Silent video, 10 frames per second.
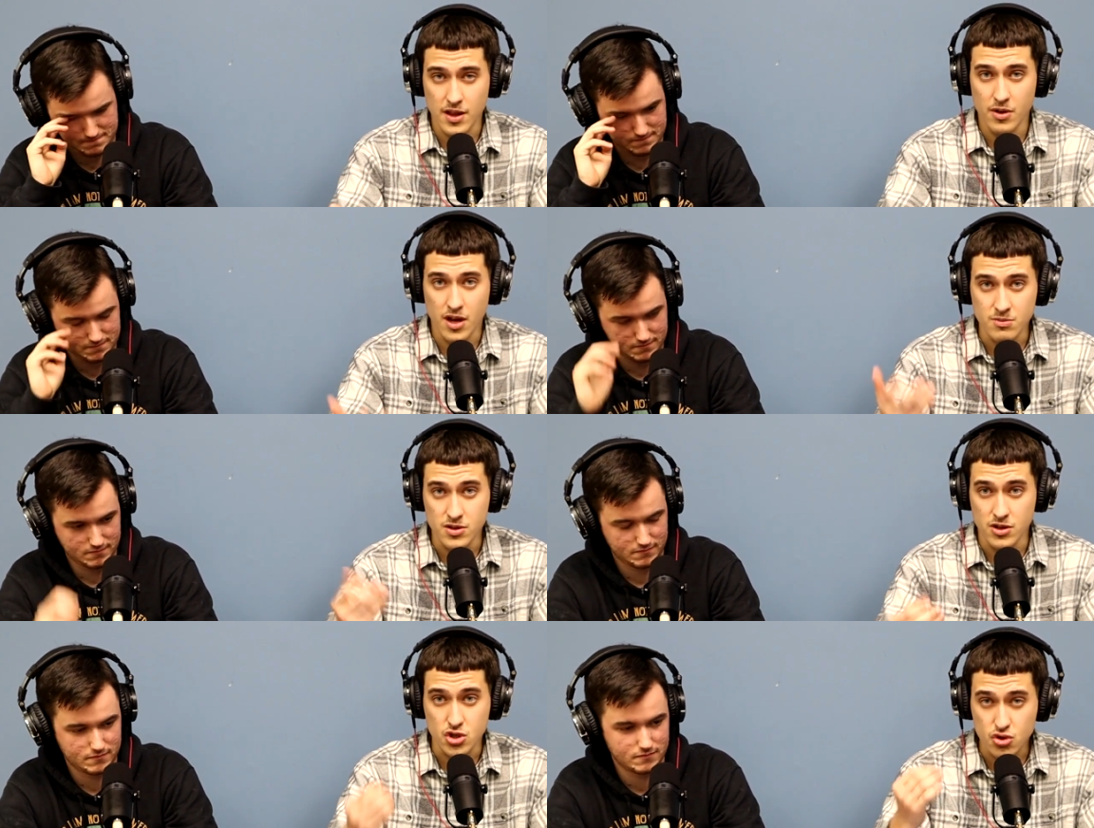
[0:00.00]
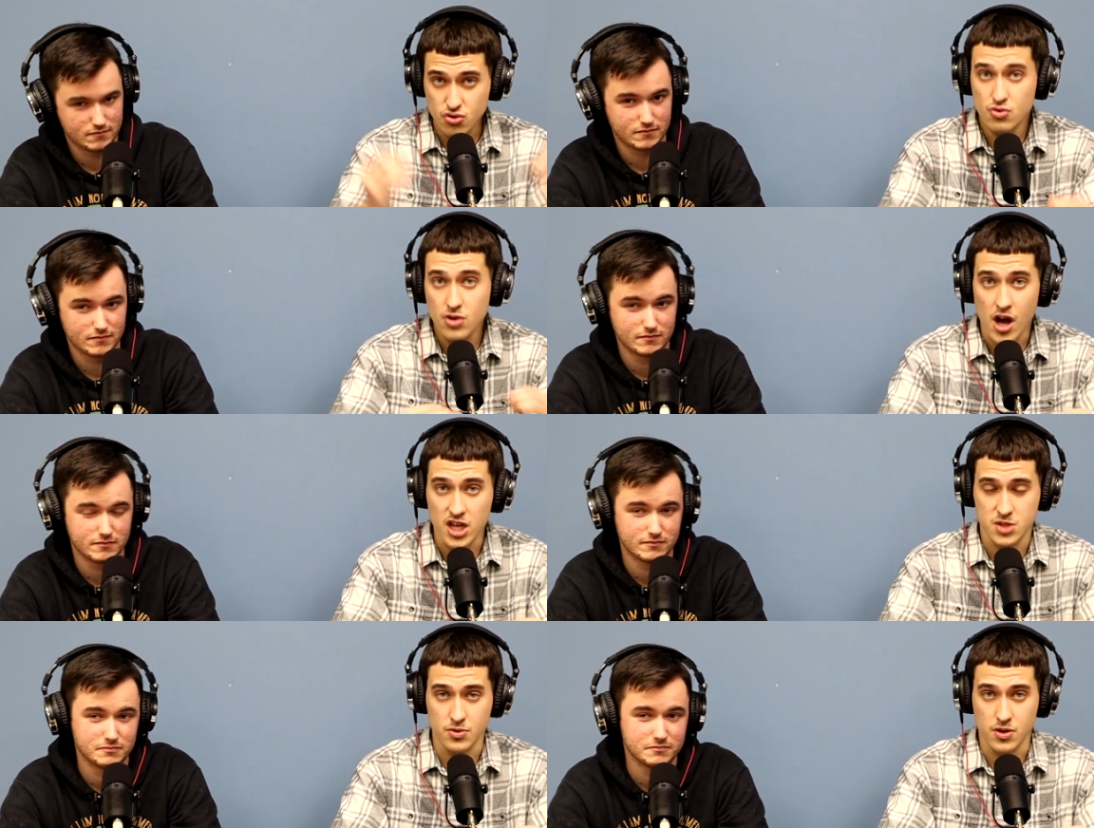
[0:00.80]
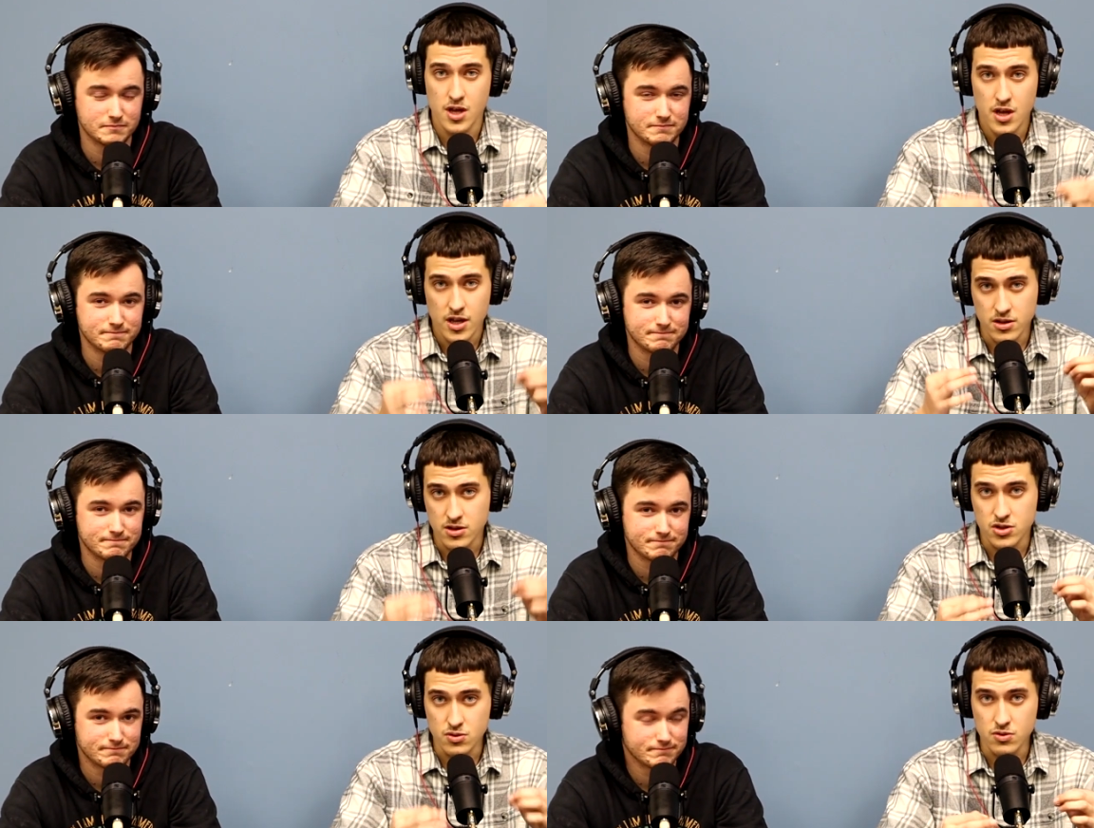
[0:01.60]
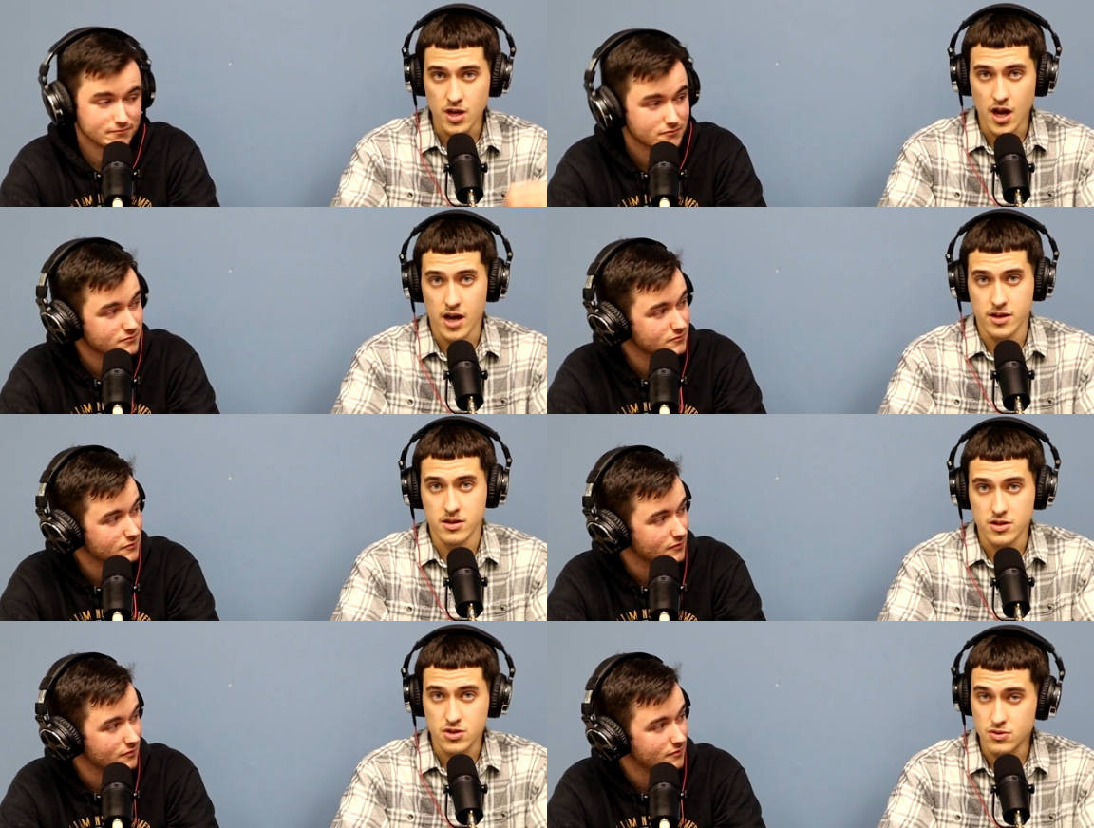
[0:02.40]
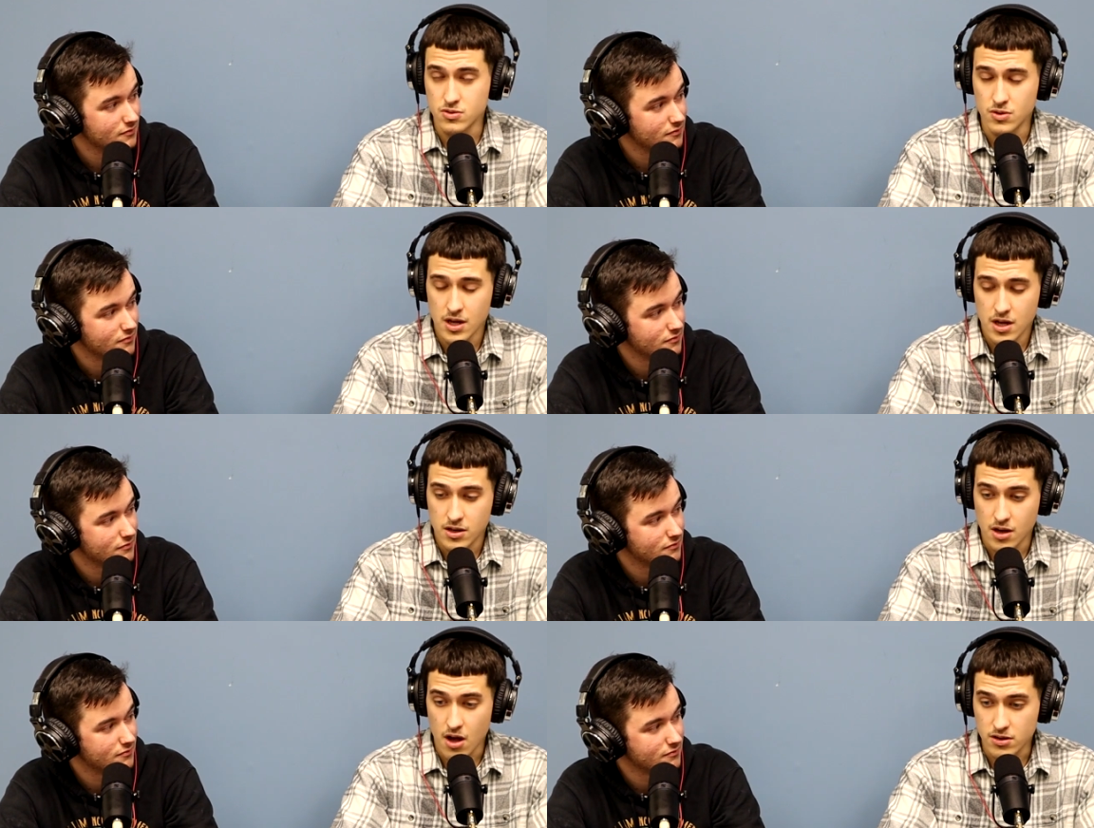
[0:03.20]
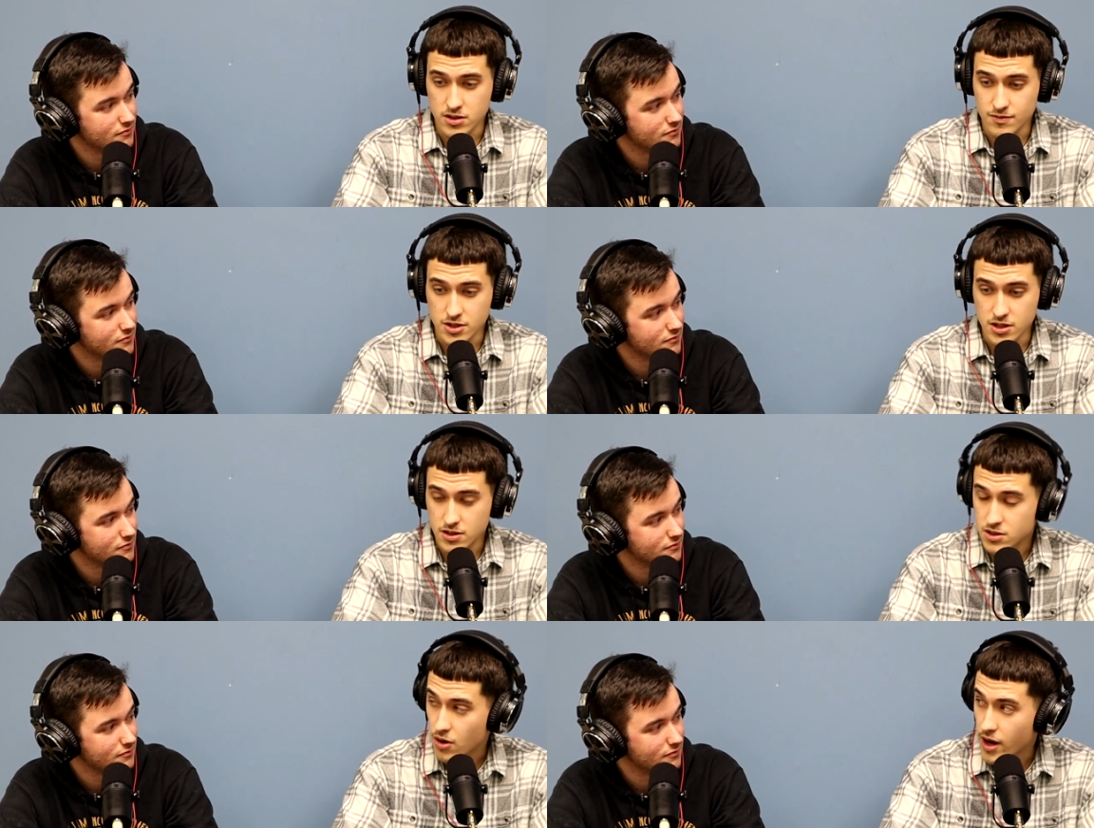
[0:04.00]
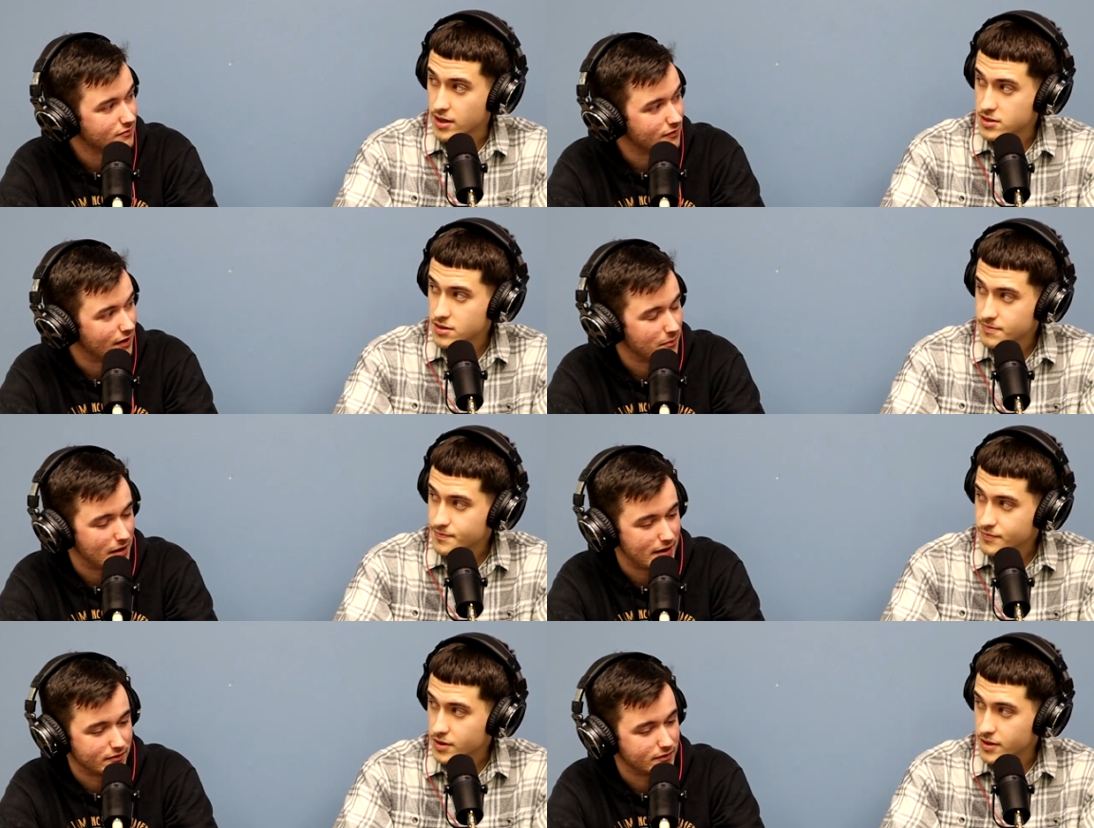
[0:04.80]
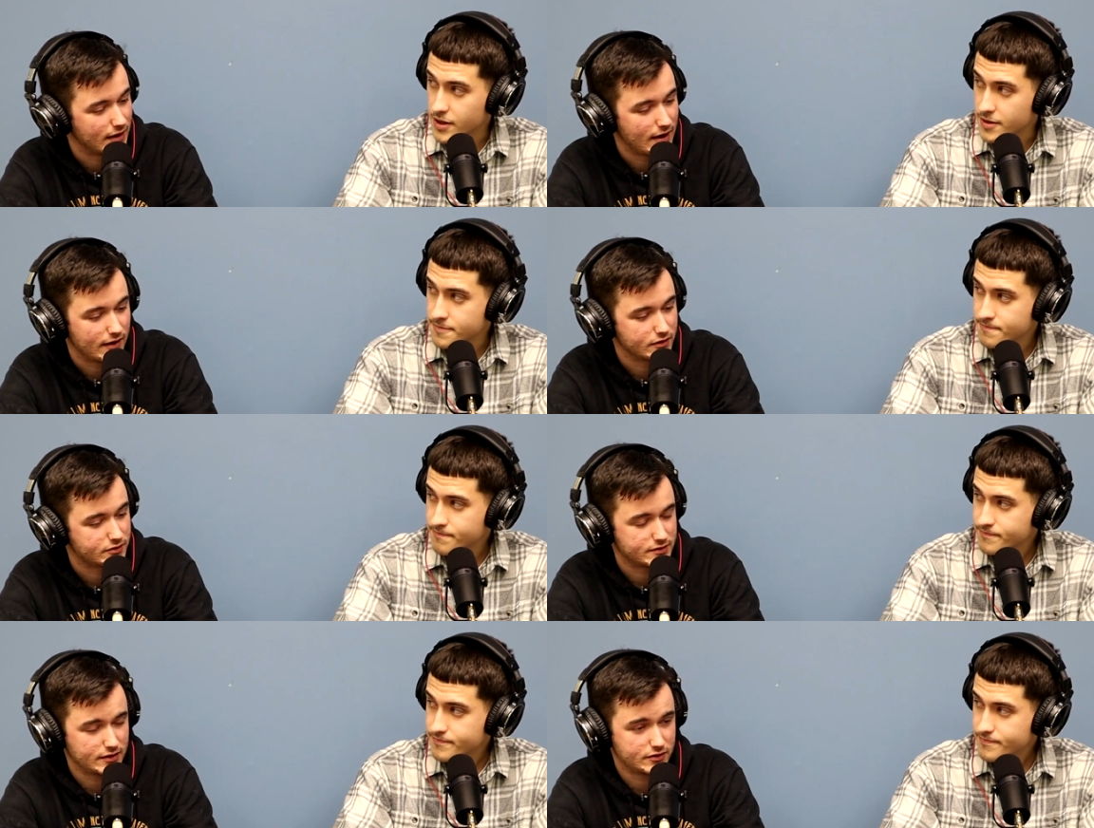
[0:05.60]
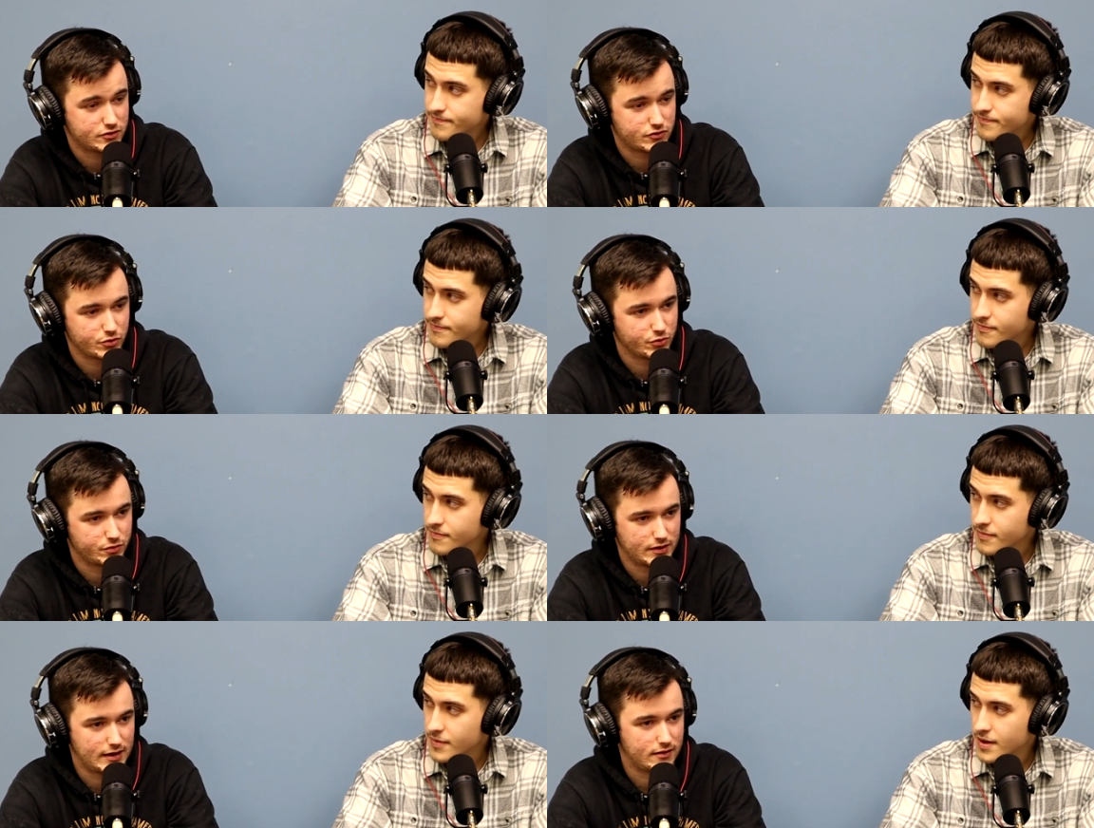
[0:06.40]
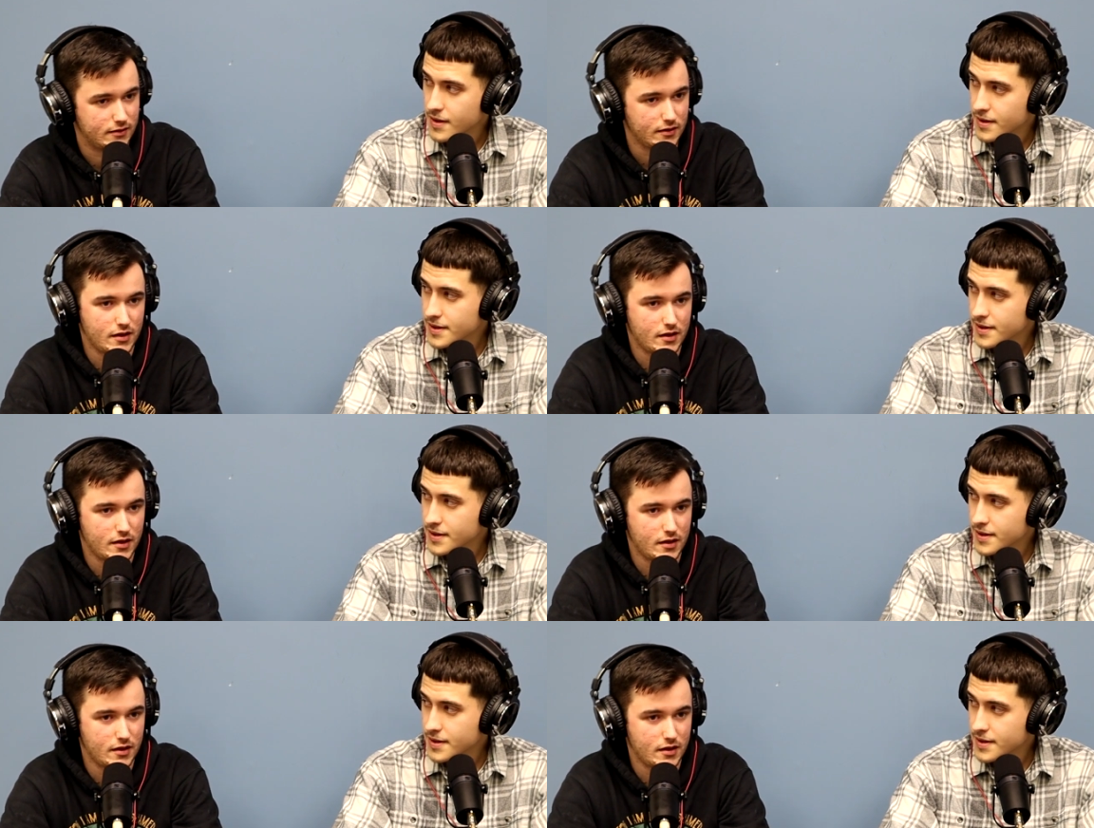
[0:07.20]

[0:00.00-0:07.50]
Speaker 1: they would come to the true gospel and the true God and the true knowledge of Jesus Christ. Amen. You know? Yeah,
Speaker 2: it's it's true. And